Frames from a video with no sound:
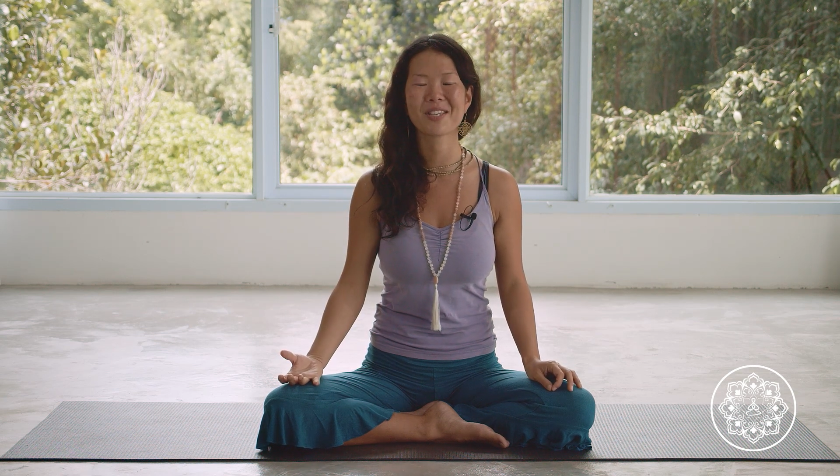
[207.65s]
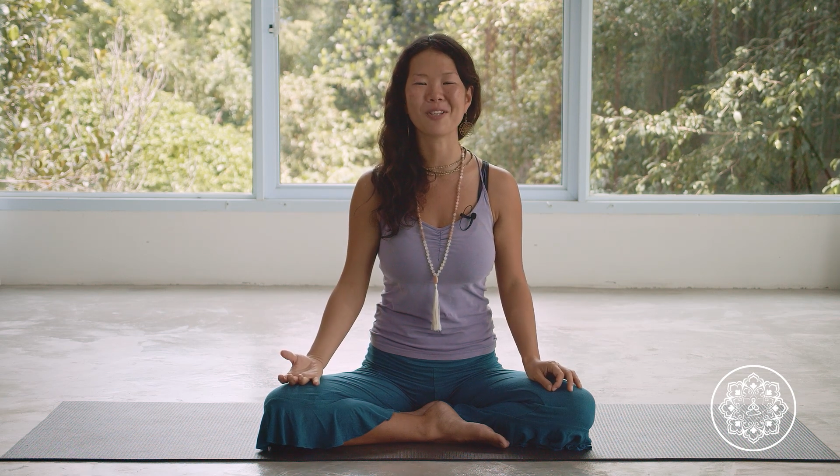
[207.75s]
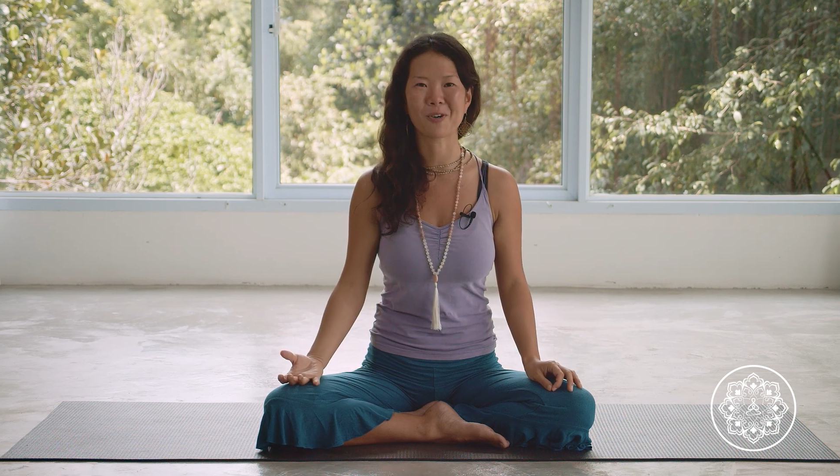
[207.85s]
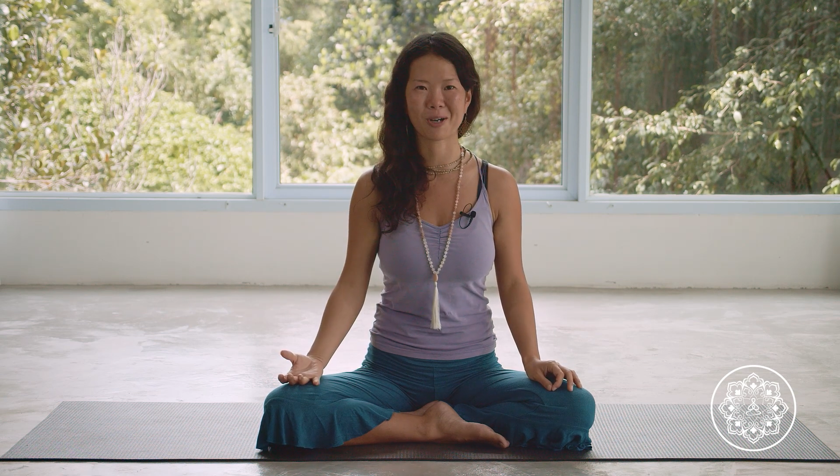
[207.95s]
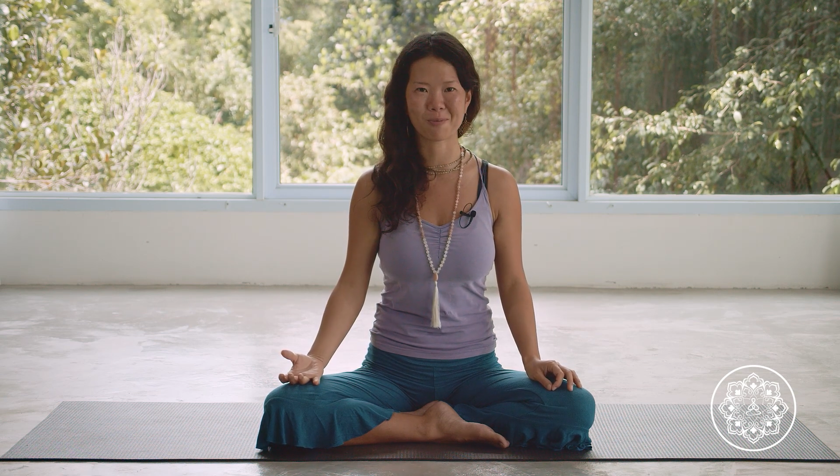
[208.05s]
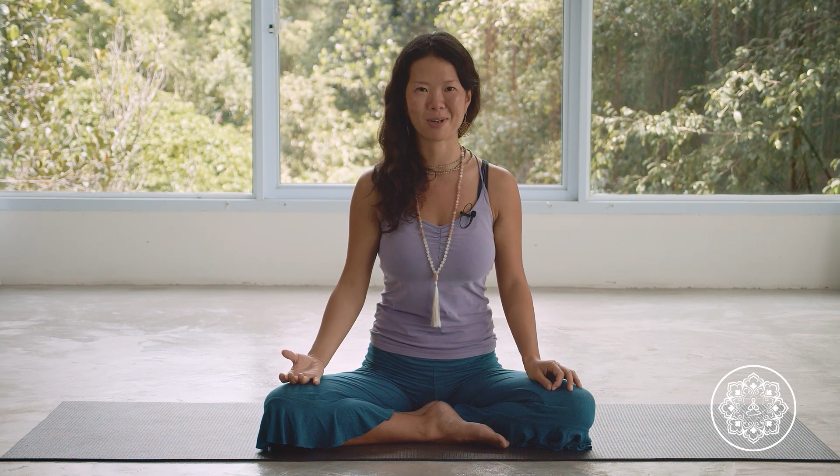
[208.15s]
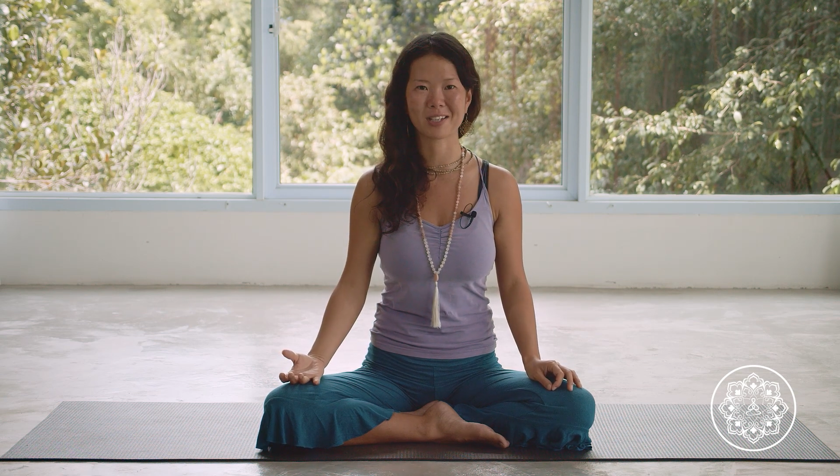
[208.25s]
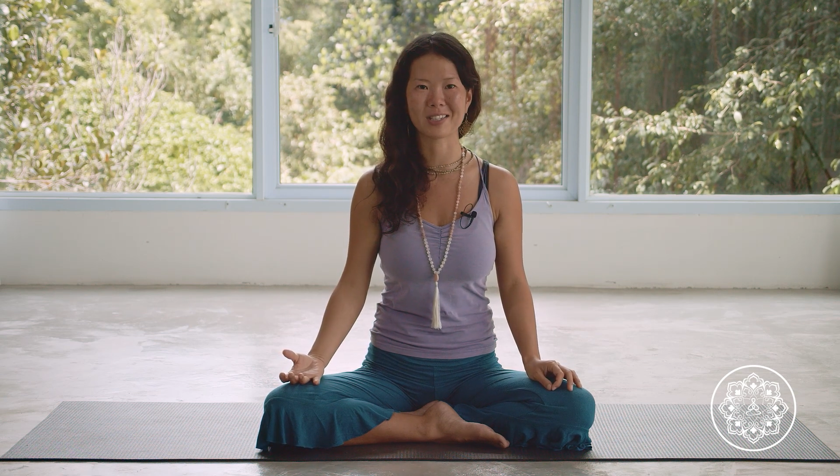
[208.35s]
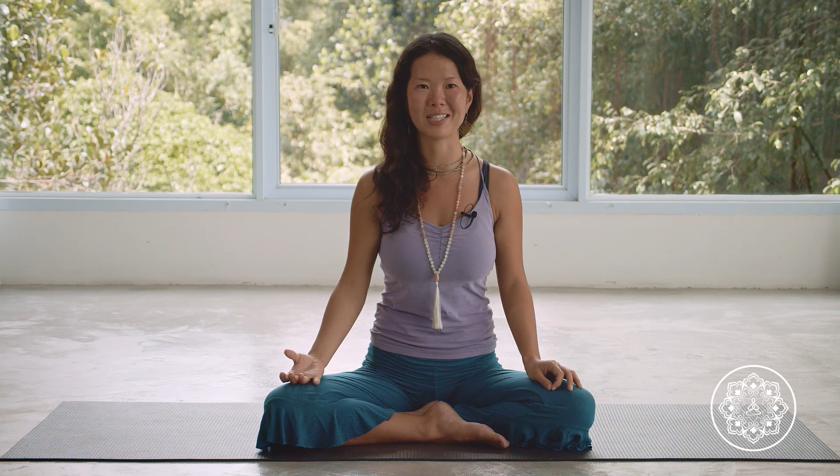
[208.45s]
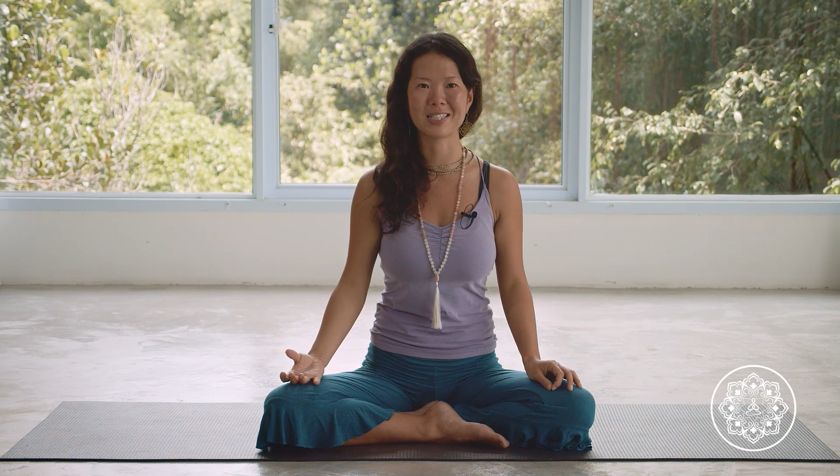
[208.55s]
yoga
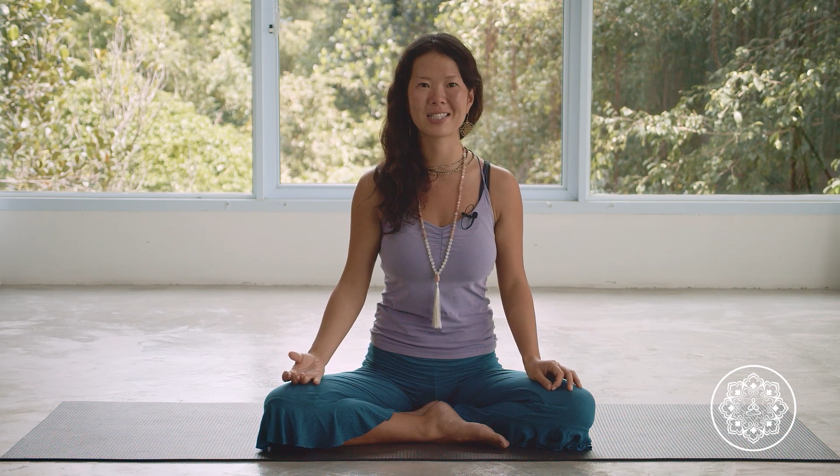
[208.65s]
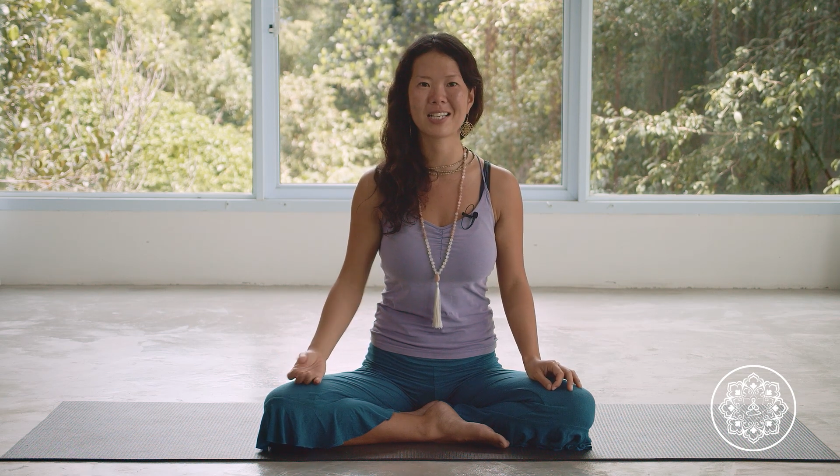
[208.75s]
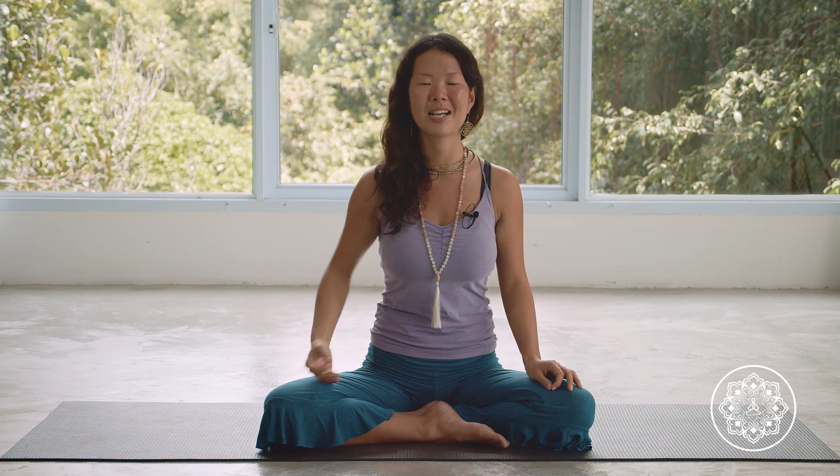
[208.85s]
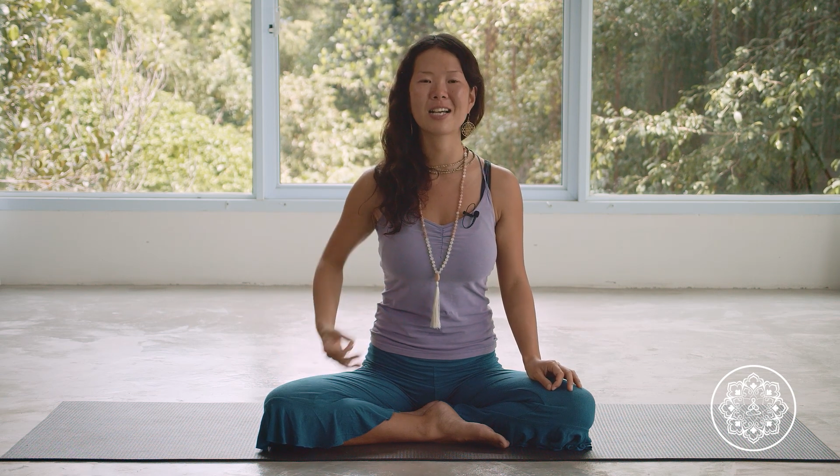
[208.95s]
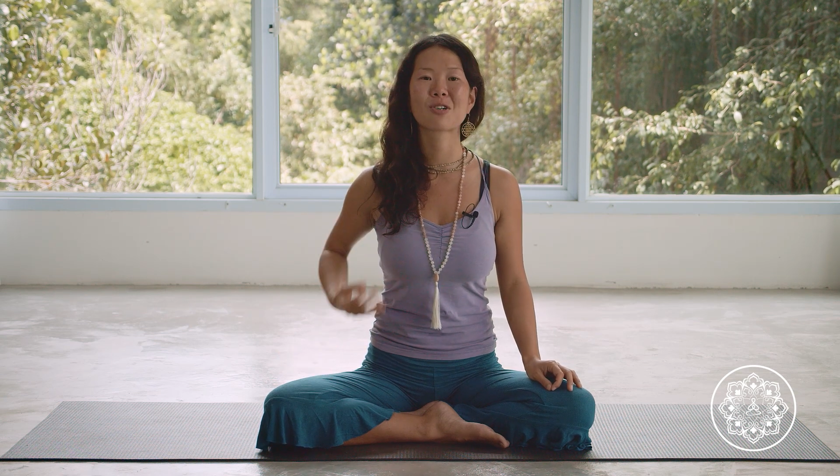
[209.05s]
practice